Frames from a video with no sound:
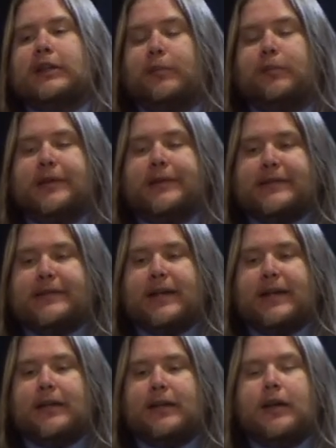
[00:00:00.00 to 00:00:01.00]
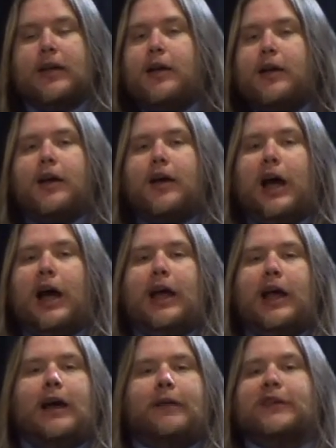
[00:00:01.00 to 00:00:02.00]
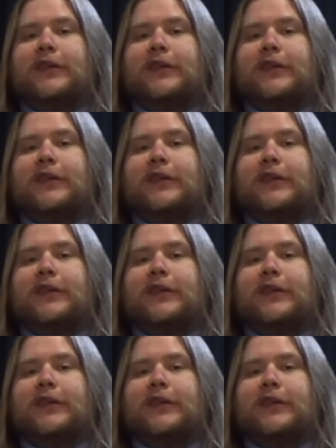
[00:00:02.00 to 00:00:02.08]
That being said, I have